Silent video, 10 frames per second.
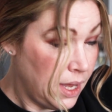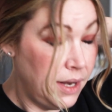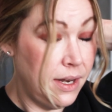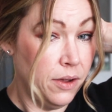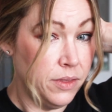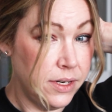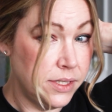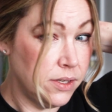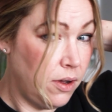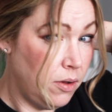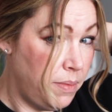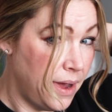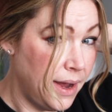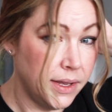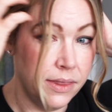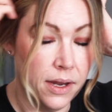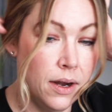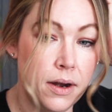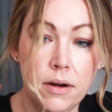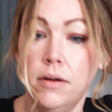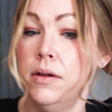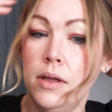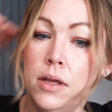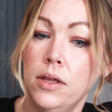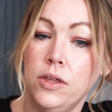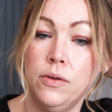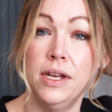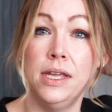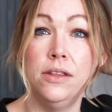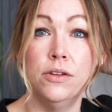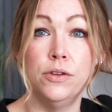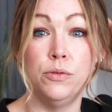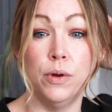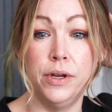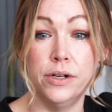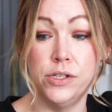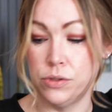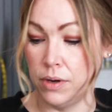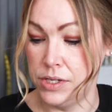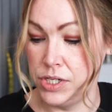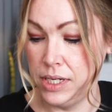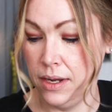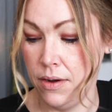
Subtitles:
And now that it's all back there, you can either throw your scrunchie